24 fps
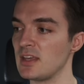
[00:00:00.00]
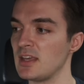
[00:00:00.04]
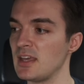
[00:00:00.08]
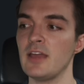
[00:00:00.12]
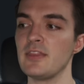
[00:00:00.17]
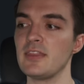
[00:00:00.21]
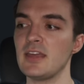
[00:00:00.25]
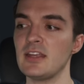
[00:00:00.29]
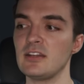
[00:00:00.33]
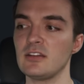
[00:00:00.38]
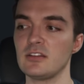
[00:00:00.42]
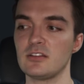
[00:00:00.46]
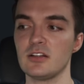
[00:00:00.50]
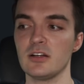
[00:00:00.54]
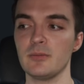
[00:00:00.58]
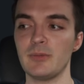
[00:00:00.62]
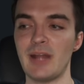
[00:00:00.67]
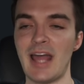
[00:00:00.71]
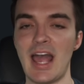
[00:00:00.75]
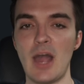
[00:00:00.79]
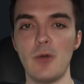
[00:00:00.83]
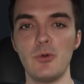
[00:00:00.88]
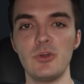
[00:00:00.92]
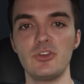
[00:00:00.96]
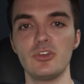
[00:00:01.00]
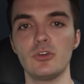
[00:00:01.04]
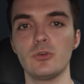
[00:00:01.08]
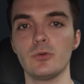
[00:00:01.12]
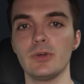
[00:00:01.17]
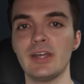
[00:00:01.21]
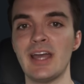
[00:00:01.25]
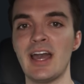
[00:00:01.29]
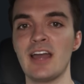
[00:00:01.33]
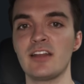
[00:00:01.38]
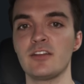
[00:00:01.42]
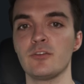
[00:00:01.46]
and then determine how we should
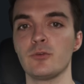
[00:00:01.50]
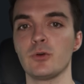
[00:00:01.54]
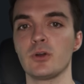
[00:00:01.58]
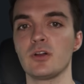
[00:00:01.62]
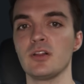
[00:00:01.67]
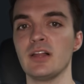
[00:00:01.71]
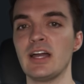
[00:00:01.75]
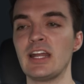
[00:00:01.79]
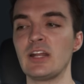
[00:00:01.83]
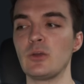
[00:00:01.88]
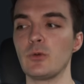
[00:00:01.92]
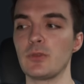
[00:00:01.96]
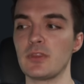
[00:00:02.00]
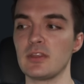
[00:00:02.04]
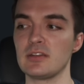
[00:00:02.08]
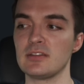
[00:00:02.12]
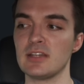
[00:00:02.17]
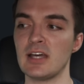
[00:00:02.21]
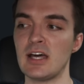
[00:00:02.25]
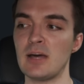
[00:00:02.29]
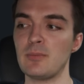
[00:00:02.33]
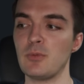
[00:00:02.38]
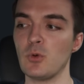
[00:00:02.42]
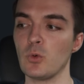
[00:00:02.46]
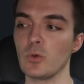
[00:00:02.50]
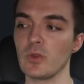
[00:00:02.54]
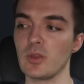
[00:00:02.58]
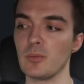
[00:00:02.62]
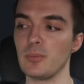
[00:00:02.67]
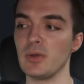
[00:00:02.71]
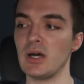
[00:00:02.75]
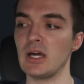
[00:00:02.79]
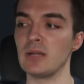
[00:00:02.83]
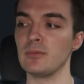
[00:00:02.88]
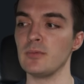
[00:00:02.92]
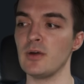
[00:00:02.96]
react if we're colliding with the top or the
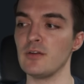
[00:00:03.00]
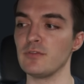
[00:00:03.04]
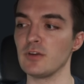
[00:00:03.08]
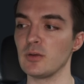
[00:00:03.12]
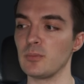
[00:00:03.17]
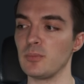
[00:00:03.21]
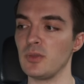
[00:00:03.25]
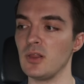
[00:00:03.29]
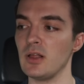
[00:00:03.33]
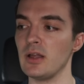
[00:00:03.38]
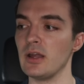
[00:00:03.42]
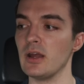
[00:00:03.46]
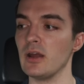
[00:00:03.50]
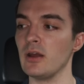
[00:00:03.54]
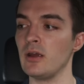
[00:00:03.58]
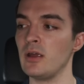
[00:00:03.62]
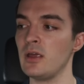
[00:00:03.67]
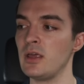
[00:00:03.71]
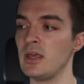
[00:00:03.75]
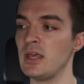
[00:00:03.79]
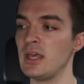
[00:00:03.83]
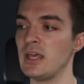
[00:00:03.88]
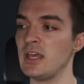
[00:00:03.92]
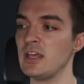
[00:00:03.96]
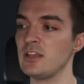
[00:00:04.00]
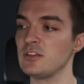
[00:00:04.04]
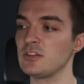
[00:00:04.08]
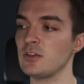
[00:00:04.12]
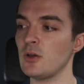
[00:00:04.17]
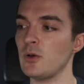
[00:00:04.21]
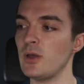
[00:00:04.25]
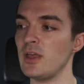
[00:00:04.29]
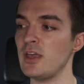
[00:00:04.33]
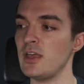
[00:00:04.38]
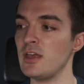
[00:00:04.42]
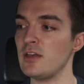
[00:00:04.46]
bottom of our player.
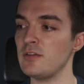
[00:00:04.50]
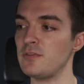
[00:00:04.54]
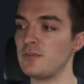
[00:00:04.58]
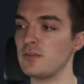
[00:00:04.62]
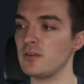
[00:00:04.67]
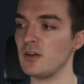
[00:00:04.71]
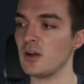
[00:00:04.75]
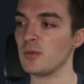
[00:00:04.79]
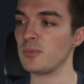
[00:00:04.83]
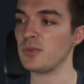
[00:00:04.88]
So if our